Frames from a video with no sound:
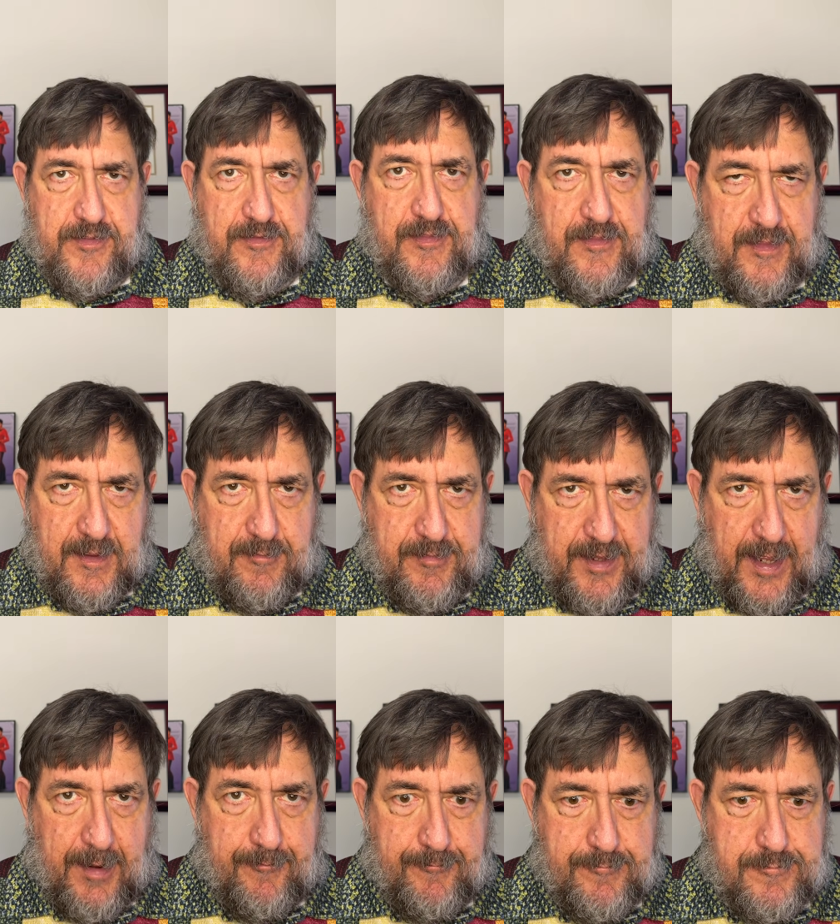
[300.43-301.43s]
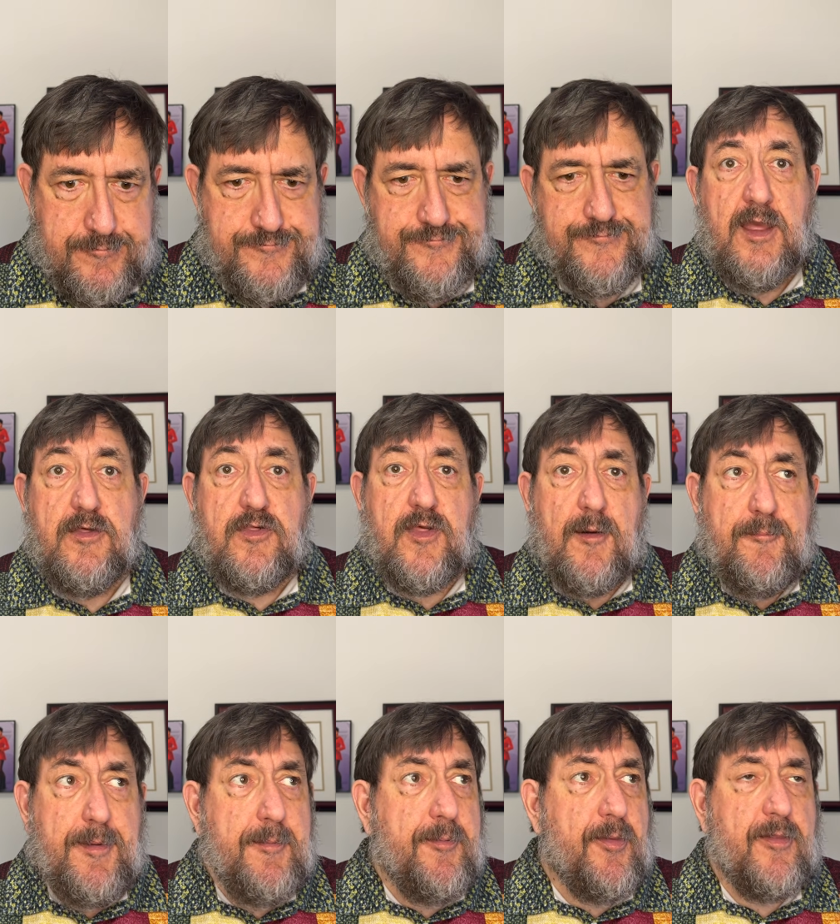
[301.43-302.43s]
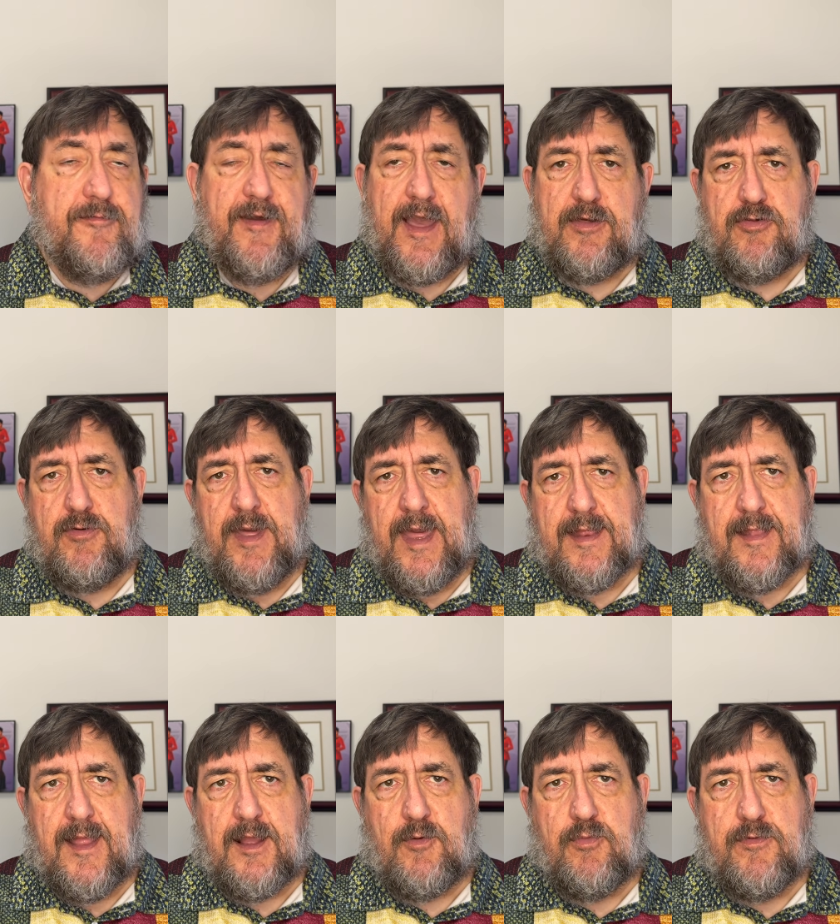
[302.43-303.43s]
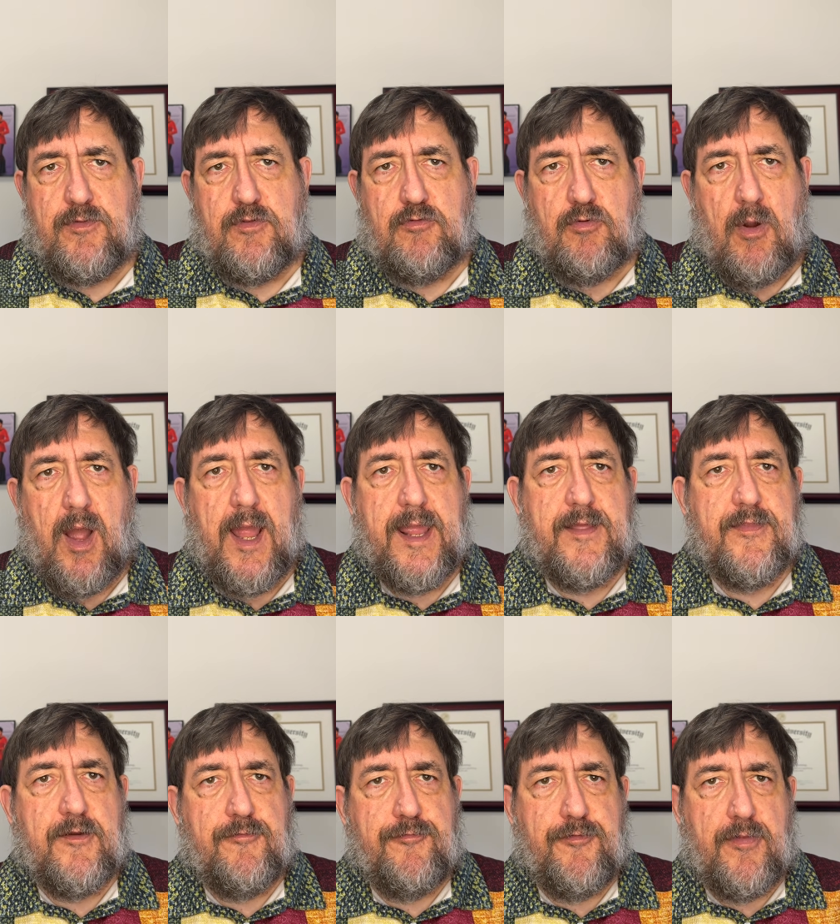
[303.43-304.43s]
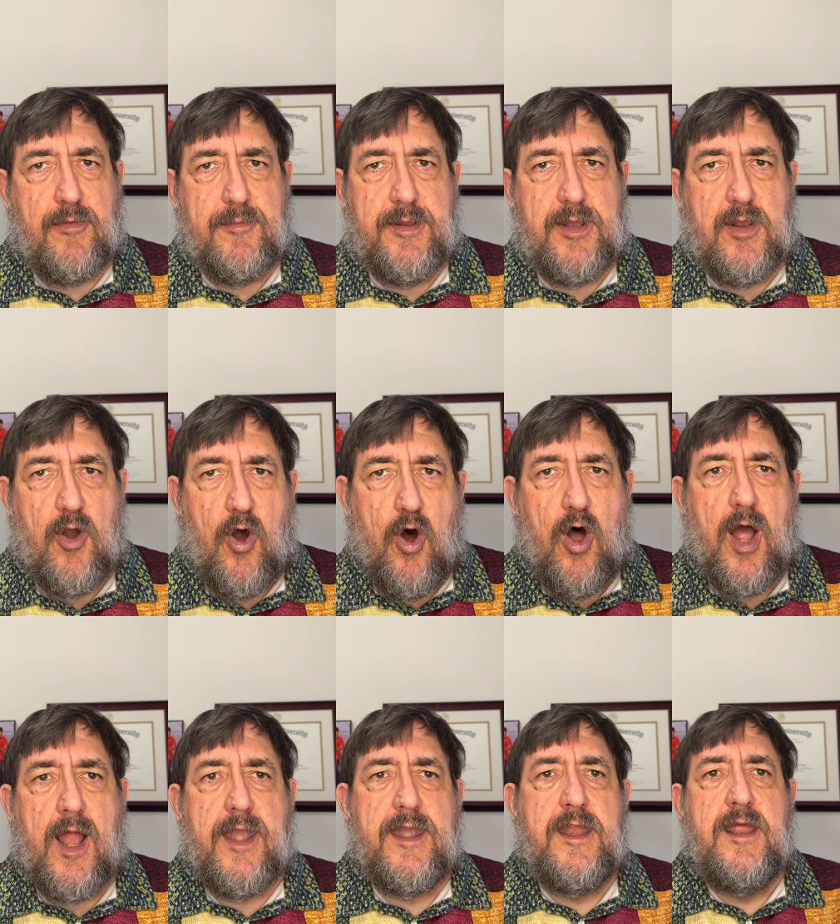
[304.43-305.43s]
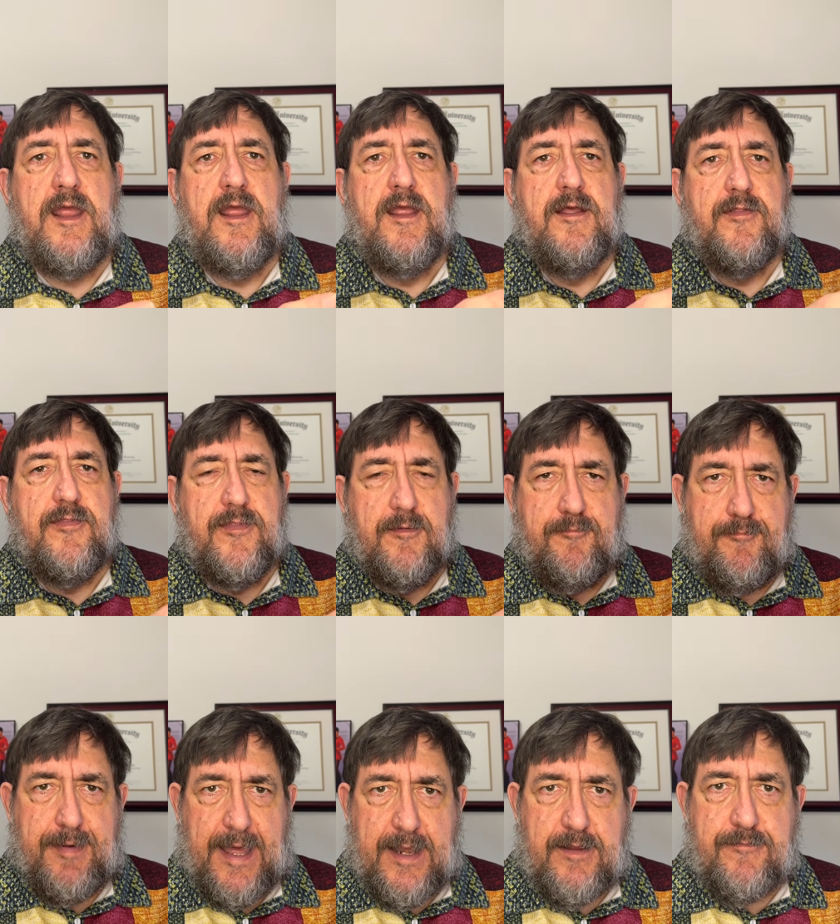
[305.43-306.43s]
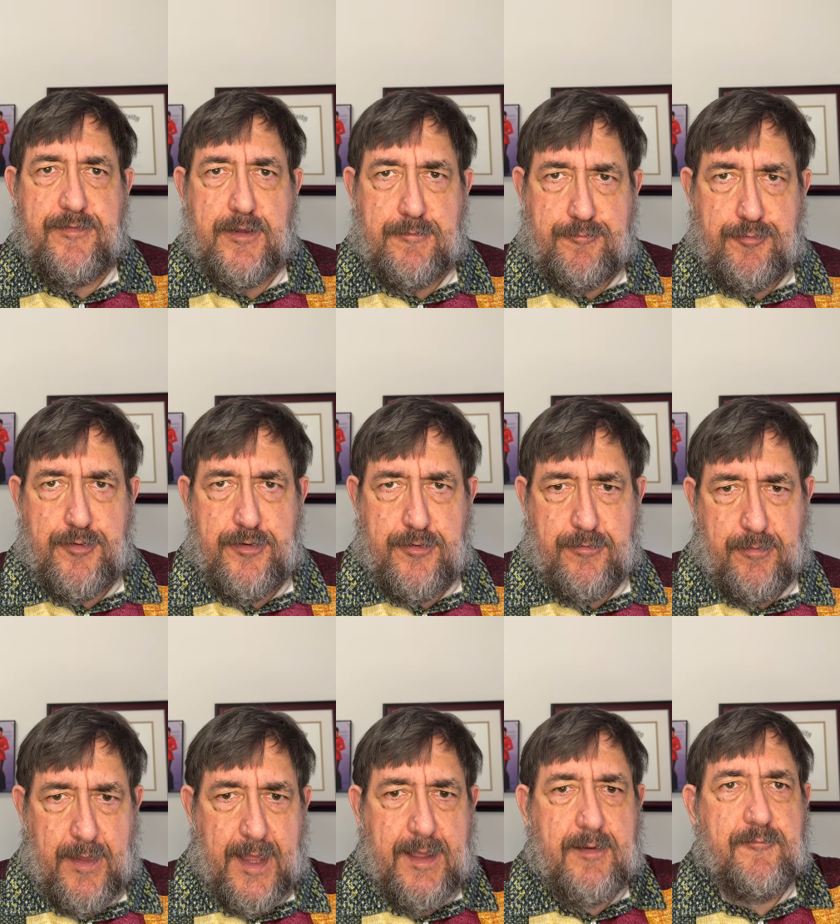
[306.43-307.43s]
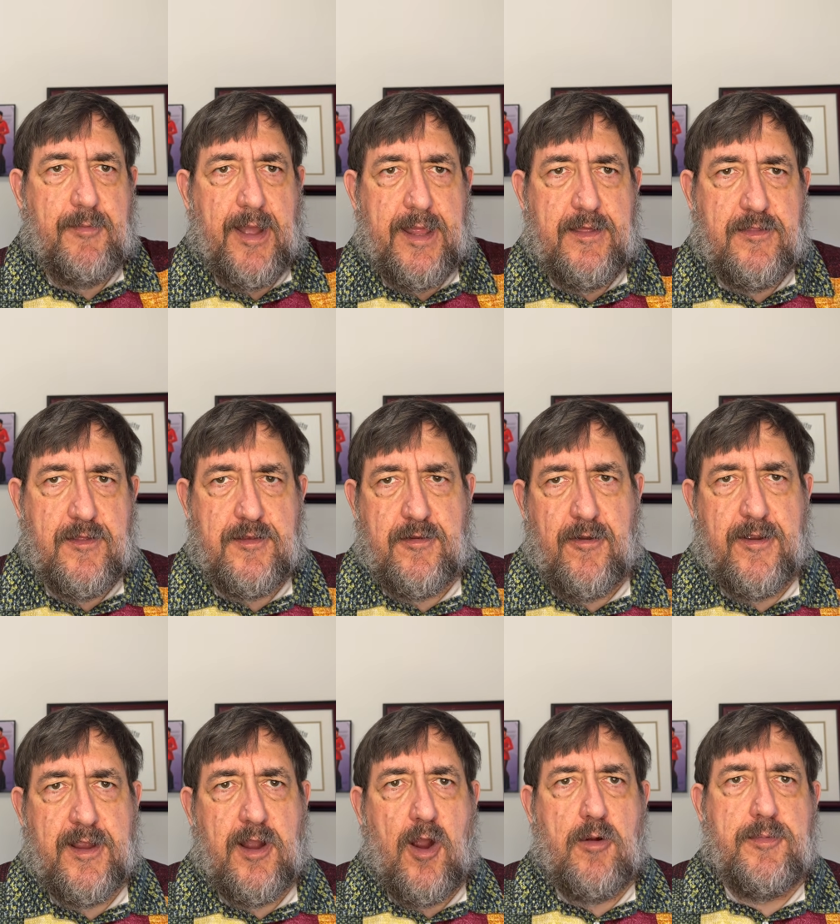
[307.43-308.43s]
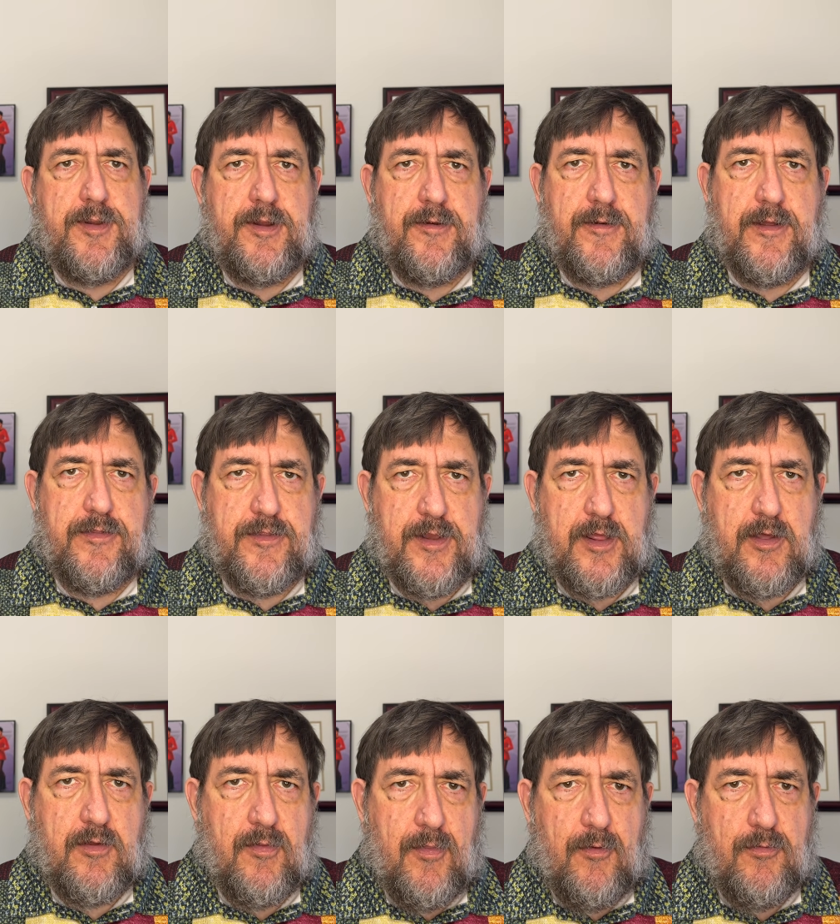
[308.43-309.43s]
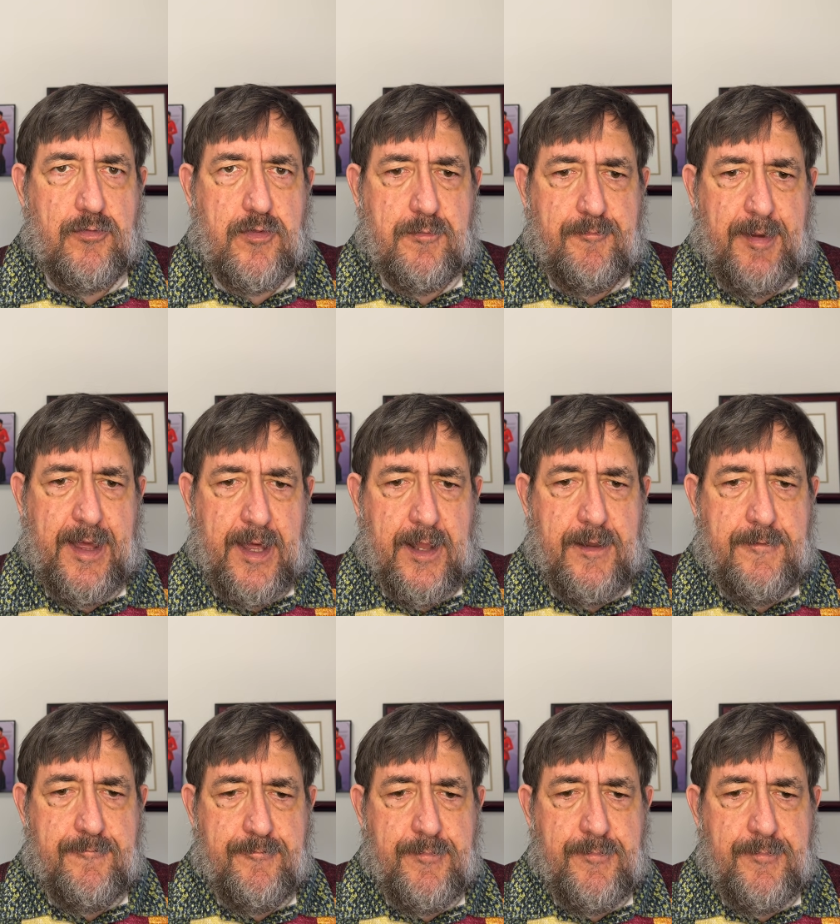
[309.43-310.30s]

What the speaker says: at the same time. Some people have actually had luck with drying their filament on the bed of their printer, like my Centauri Carbon here has an enclosed bed.